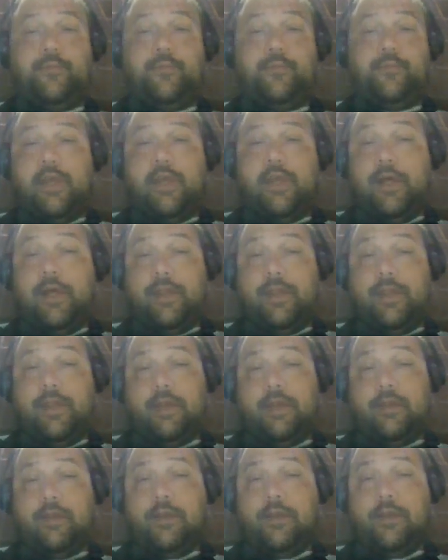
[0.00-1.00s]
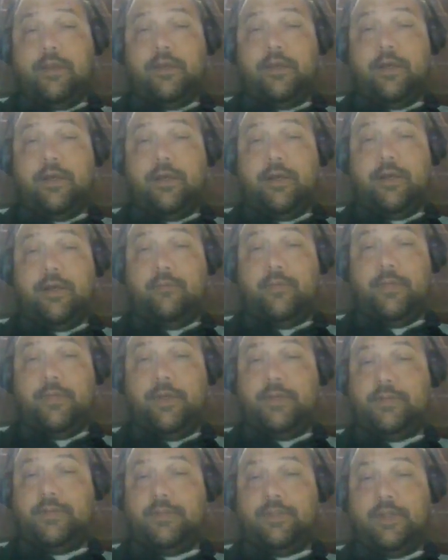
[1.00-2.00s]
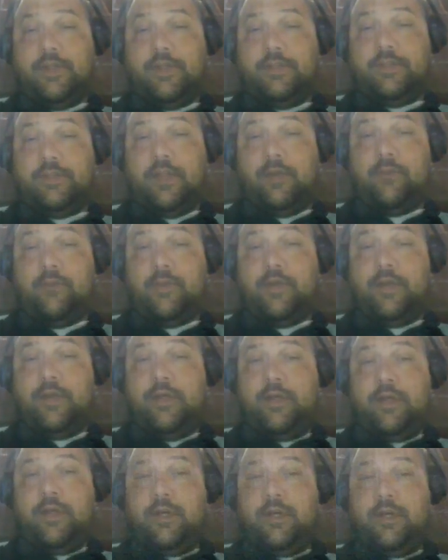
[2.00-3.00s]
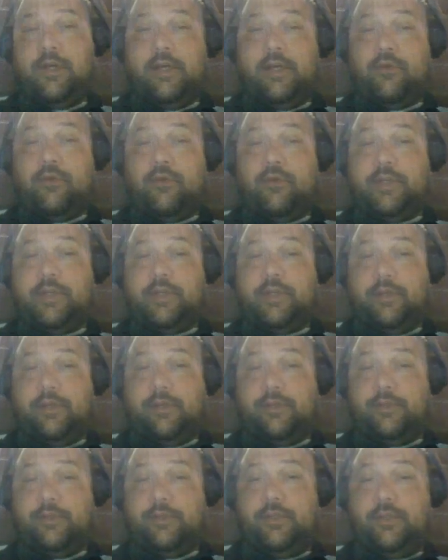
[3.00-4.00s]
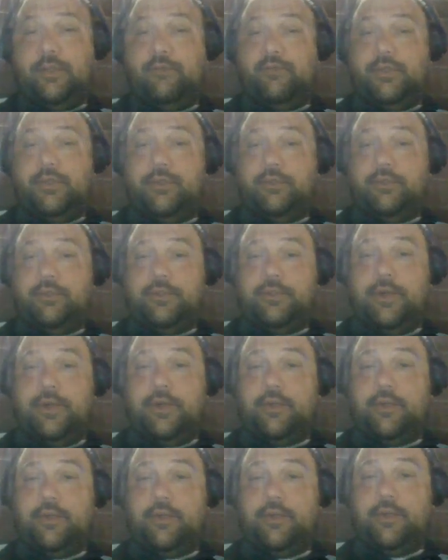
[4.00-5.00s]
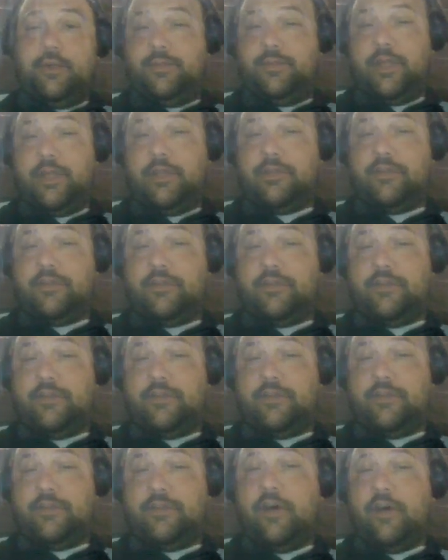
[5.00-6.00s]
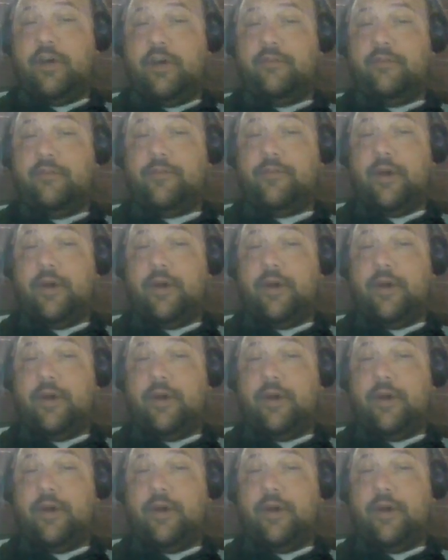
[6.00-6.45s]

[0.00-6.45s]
then this same network technology will change the face of